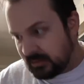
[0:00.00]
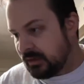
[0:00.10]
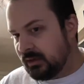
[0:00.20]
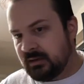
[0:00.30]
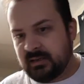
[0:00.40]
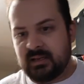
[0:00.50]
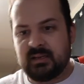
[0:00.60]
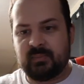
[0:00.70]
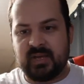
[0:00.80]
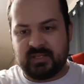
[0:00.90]
Oh, okay,
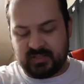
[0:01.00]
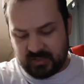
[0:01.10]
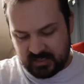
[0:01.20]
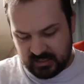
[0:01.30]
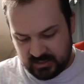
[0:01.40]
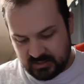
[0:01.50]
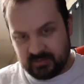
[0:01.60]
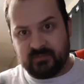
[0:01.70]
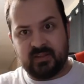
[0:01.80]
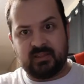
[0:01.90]
not bad. So I can
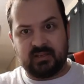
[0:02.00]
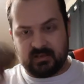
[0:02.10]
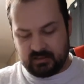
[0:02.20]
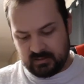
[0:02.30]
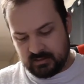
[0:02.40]
easily fit the